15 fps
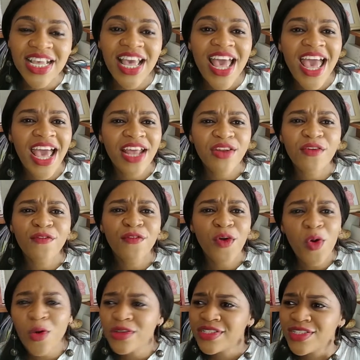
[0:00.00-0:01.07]
And of
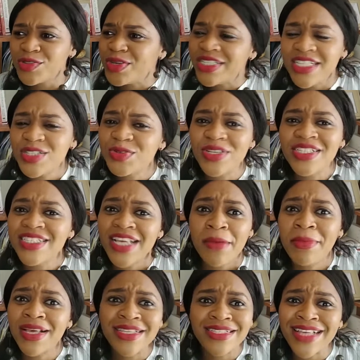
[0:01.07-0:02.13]
course, 2020,
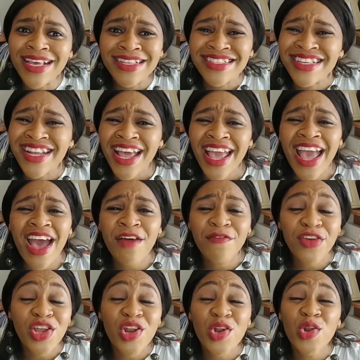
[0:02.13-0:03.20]
I'm excited. I
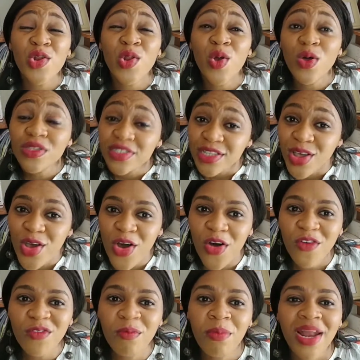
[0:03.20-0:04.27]
have a lot
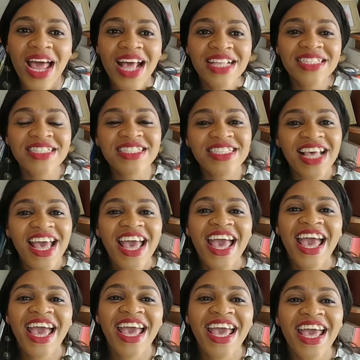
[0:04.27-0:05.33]
of plans.
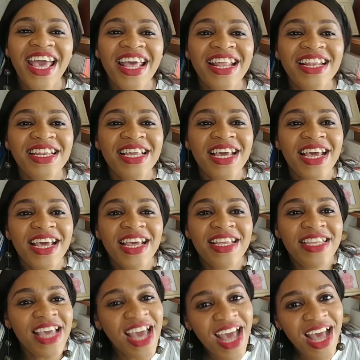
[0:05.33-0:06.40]

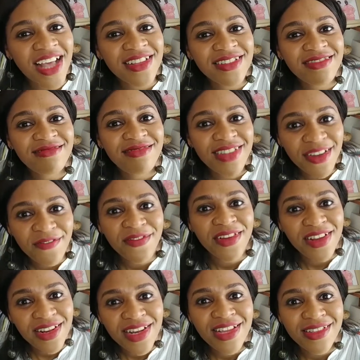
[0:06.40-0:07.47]
And yeah,
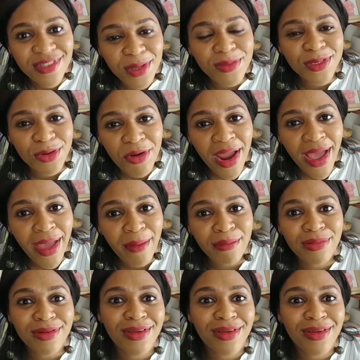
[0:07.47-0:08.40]
definitely subscribe.